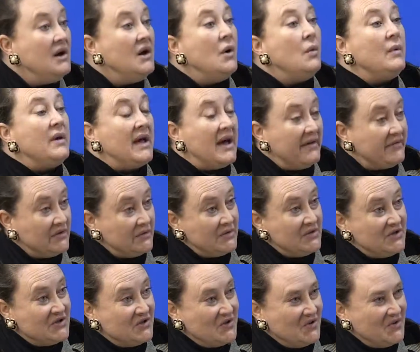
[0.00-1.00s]
We have to
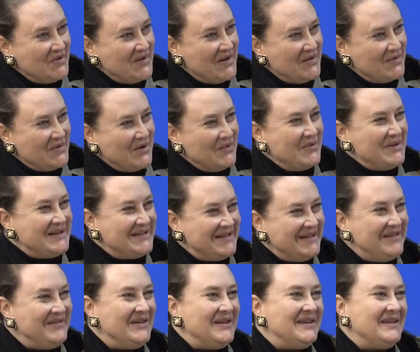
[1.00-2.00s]
ensure that we're
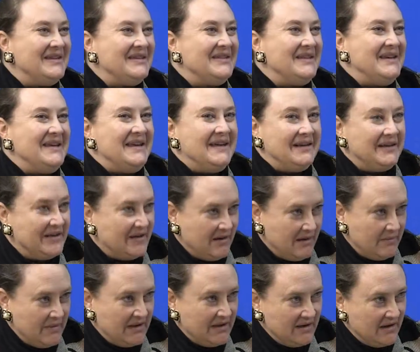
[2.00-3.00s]
receiving the income
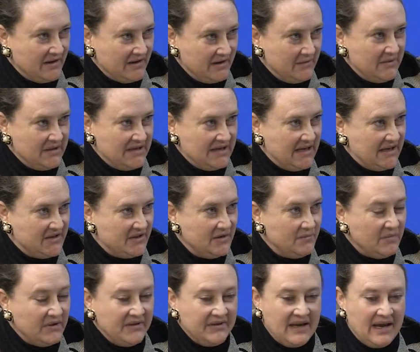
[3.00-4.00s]
and documentation,
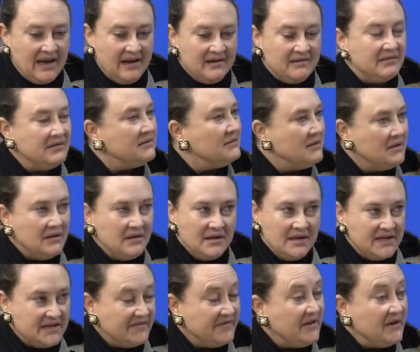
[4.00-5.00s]
but that
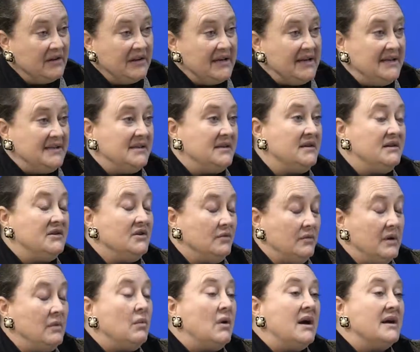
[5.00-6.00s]
is fairly easy to do. We
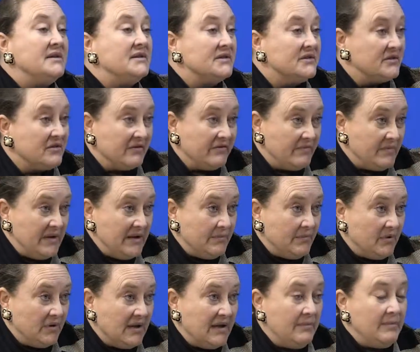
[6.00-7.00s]
want to serve
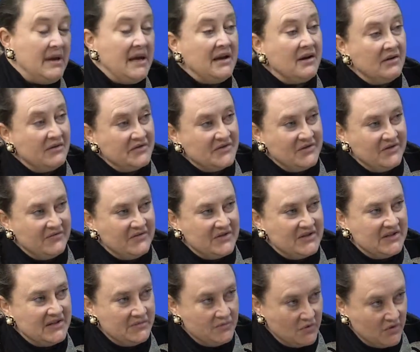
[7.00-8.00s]
people and make our
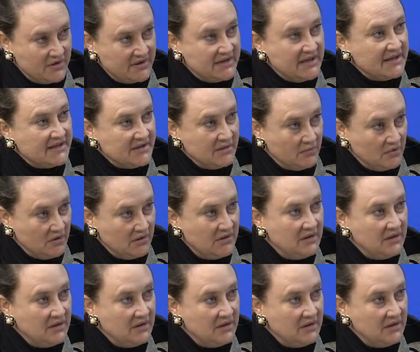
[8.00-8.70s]
services more accessible.